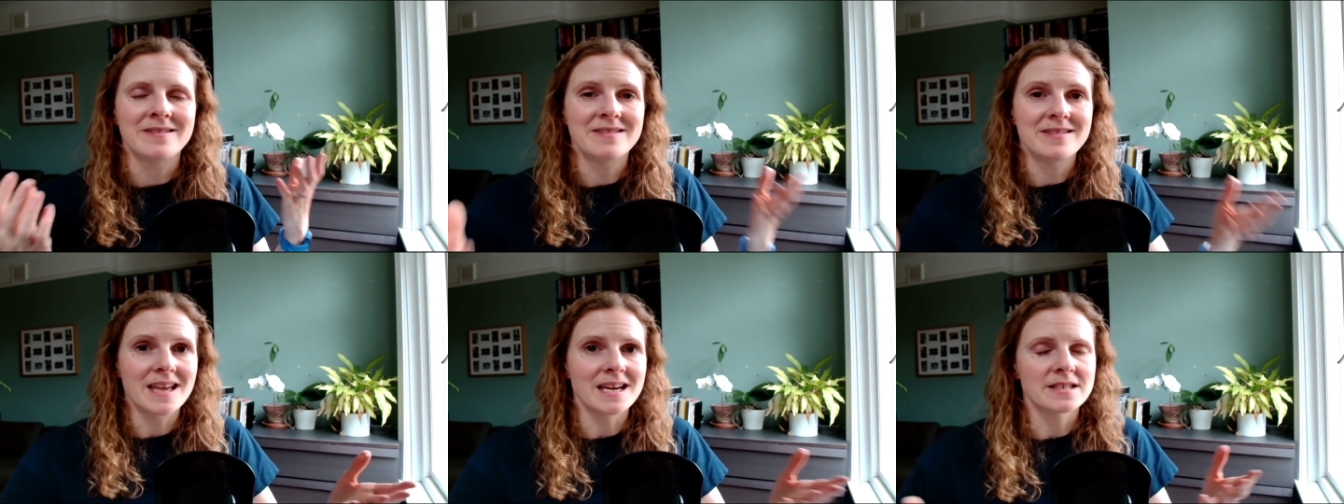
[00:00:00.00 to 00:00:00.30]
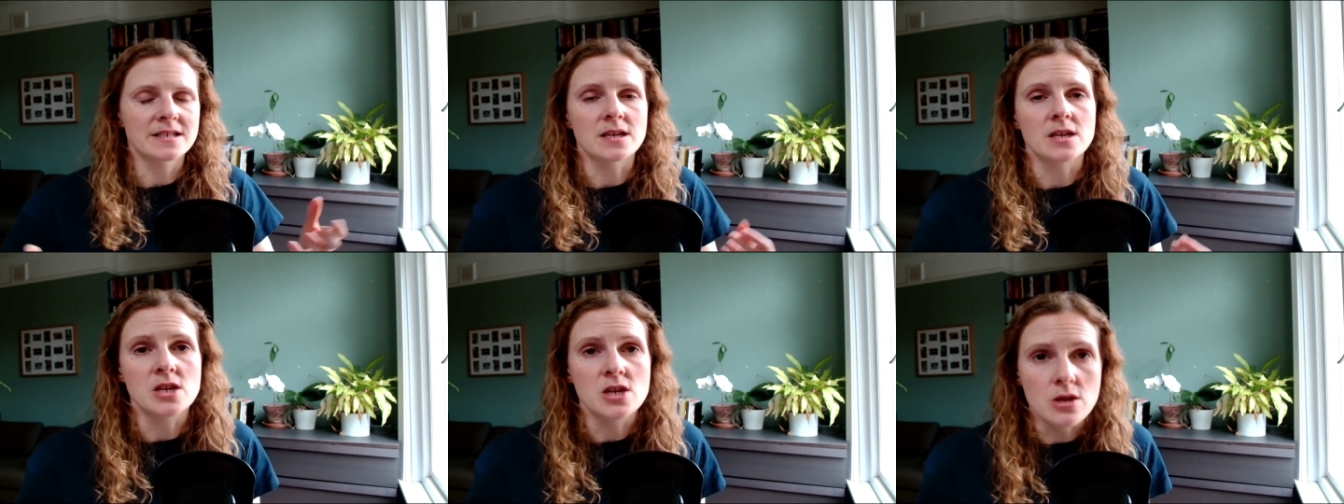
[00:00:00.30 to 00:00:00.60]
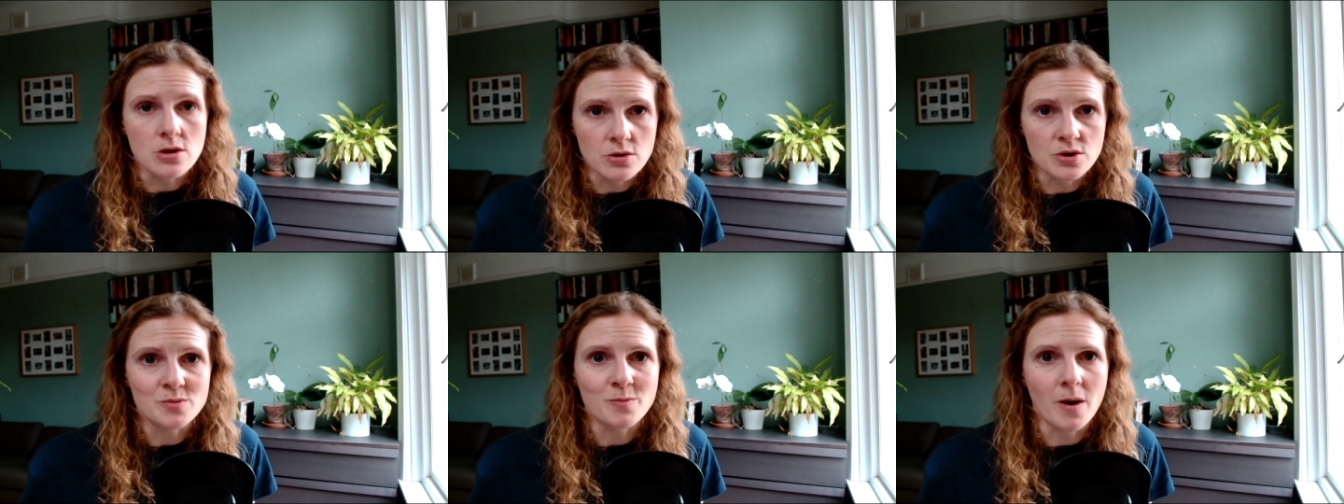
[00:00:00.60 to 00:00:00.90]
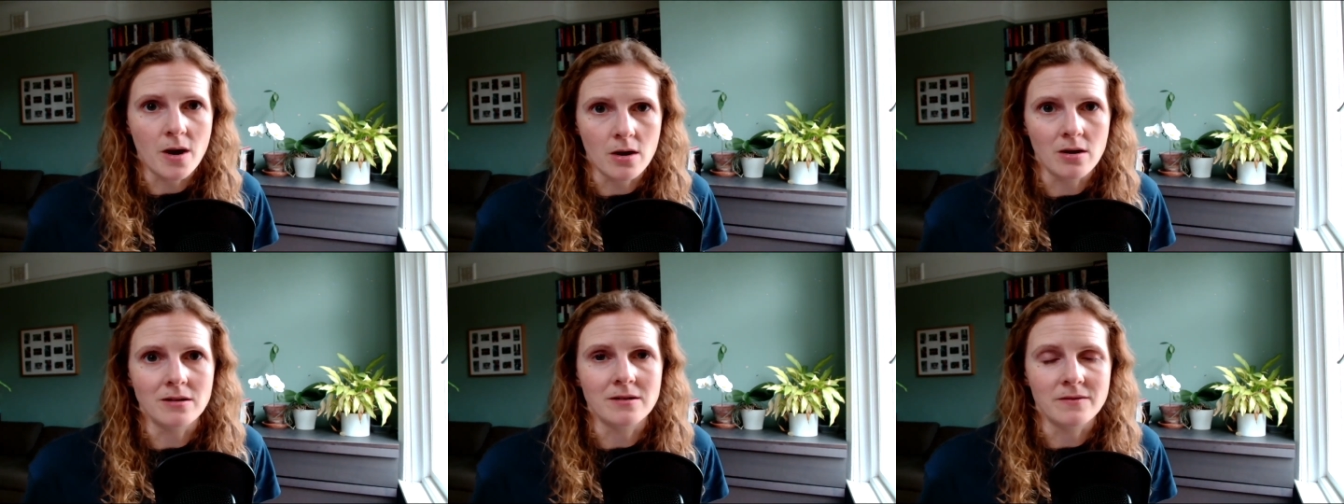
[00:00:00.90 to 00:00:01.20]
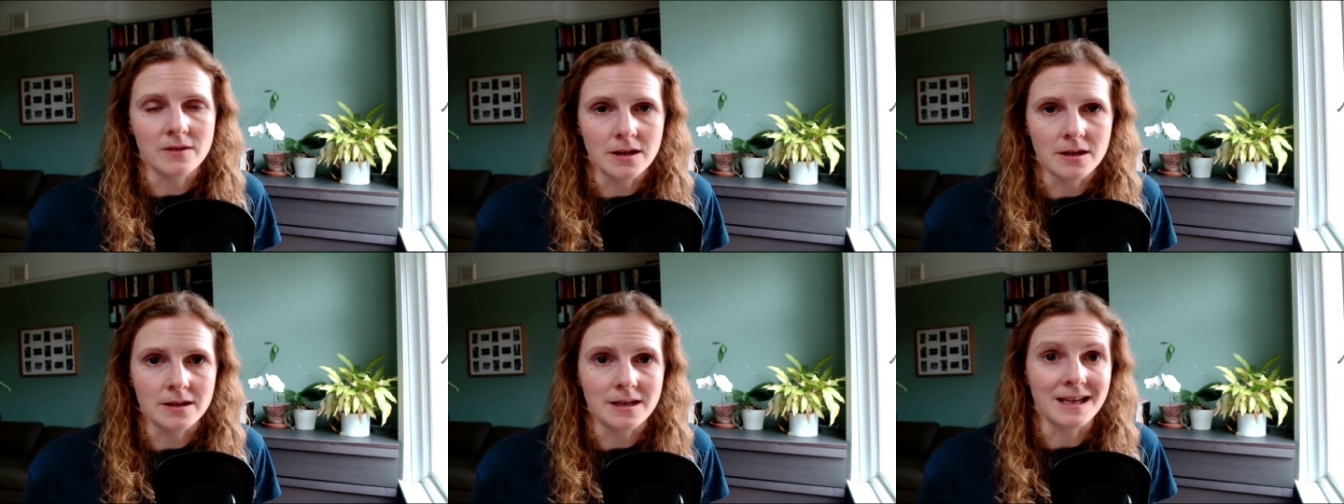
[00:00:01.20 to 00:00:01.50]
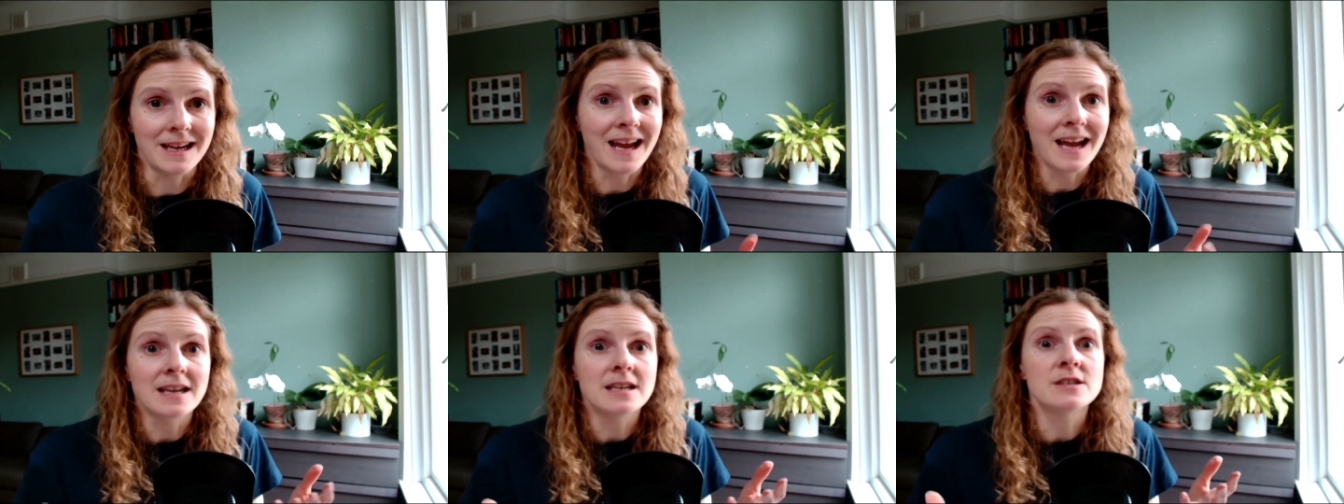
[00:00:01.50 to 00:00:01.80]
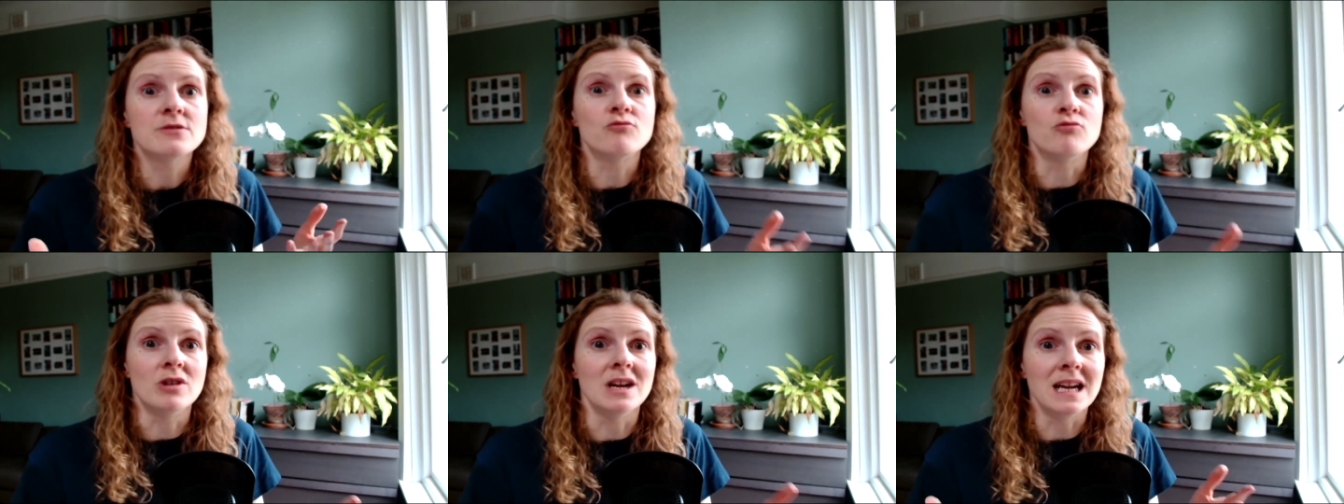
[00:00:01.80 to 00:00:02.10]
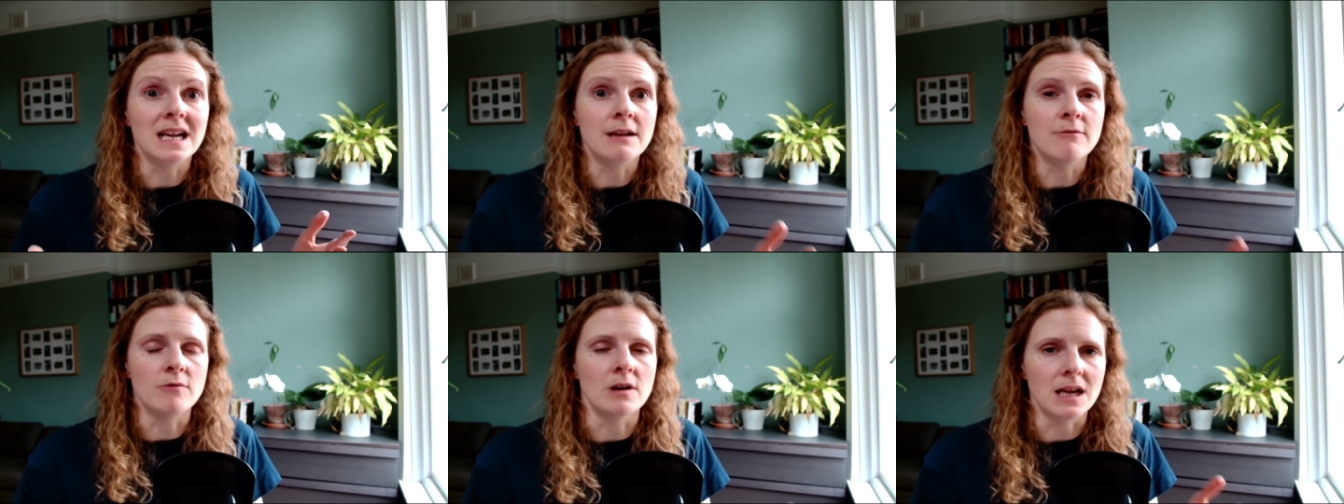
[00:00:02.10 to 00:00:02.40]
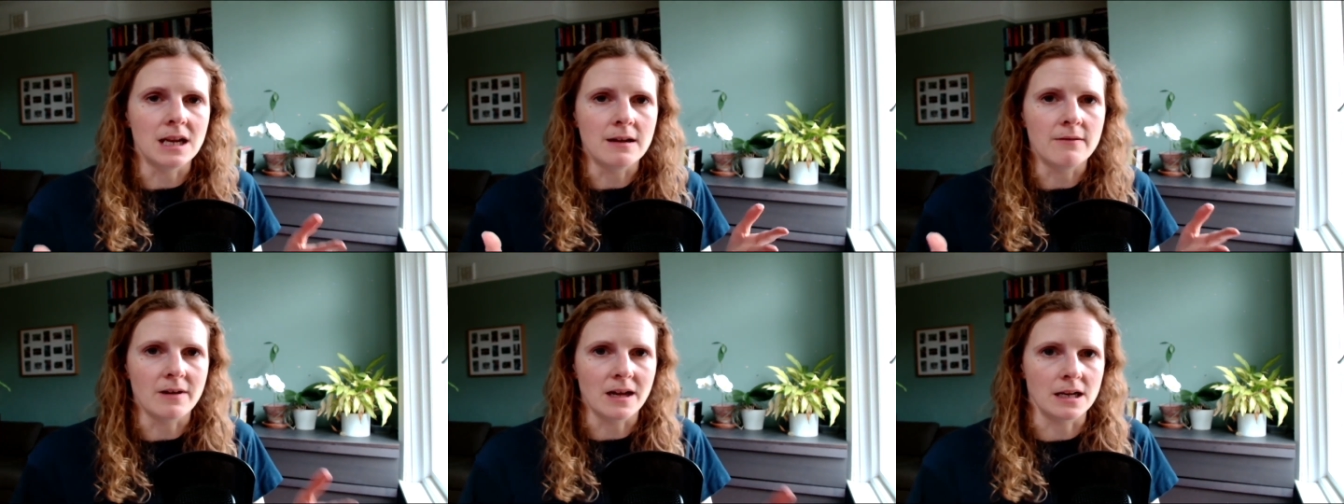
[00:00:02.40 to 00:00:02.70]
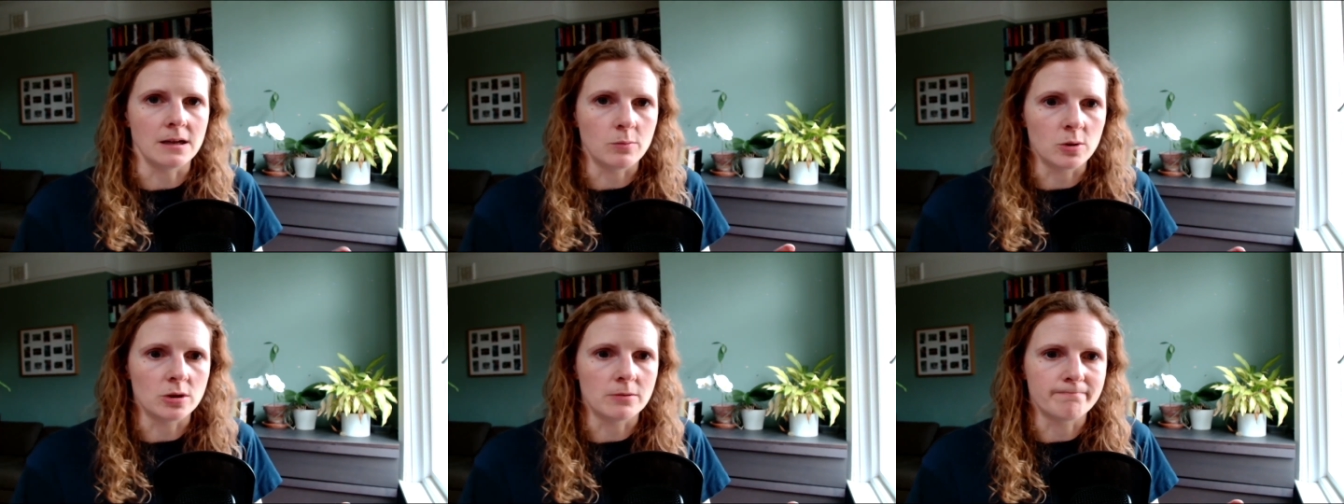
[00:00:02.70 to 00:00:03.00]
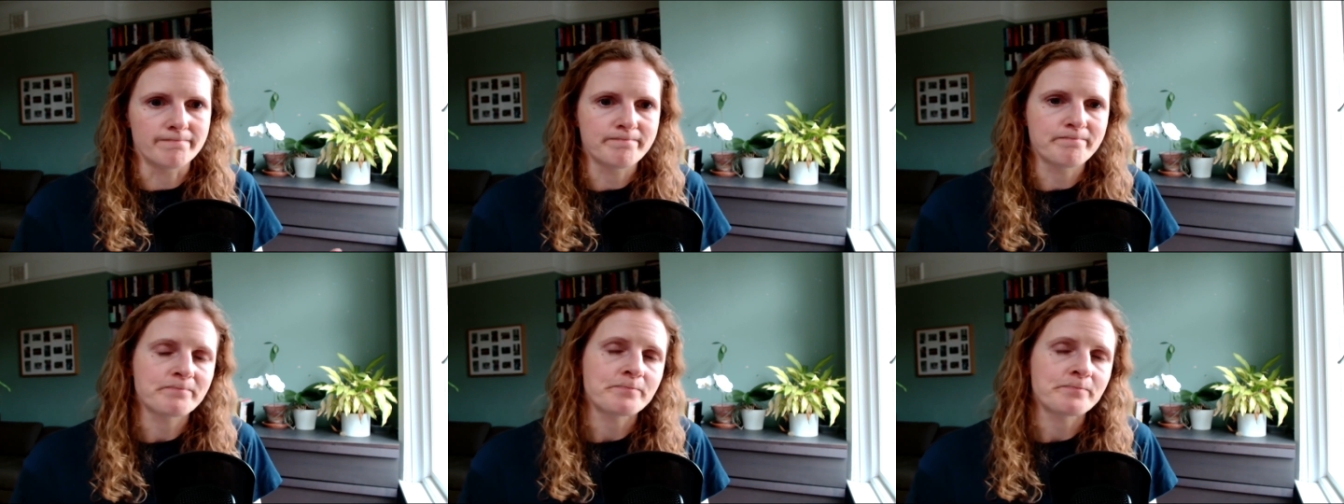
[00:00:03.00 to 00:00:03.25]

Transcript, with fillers: that's a huge part of learning and is really, really valuable.